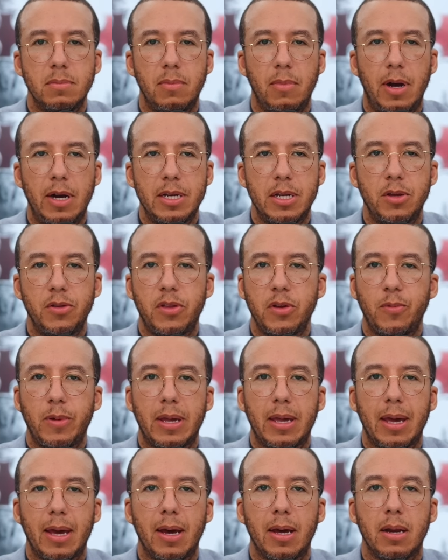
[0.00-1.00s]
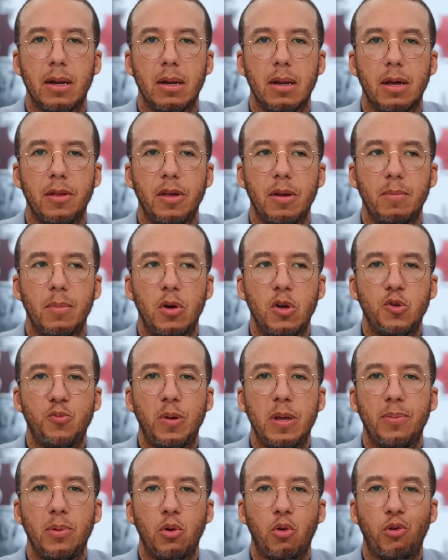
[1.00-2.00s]
I don't think we can. I think most
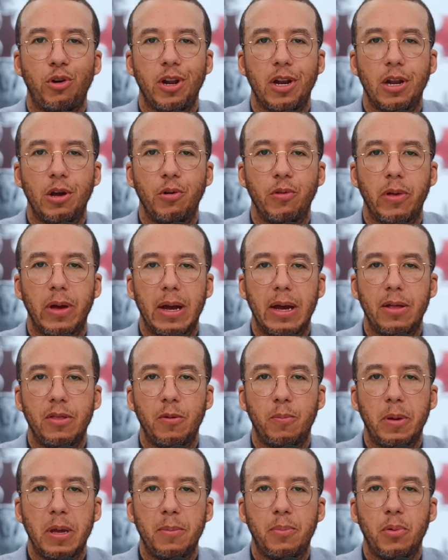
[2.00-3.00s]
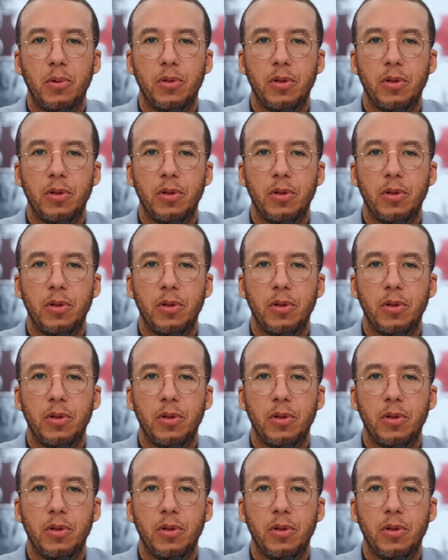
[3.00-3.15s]
people already know that. The people